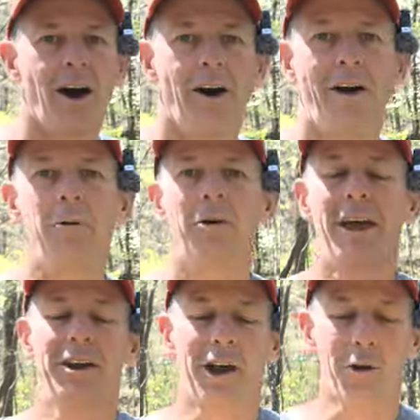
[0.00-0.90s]
All right, well,
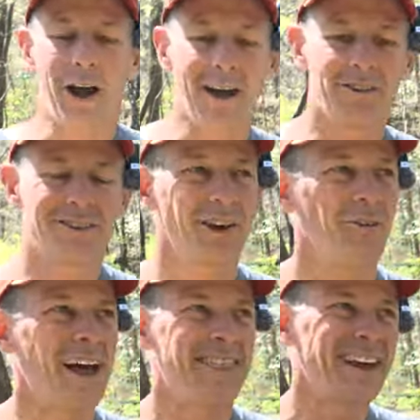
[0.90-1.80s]
there you go, guys.
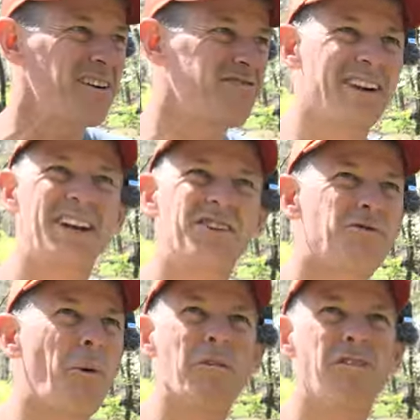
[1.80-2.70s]
So I think I finished
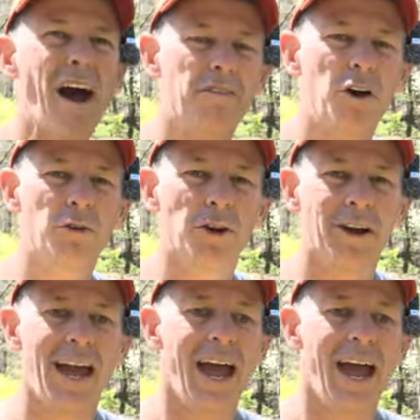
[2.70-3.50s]
4 or 5 over.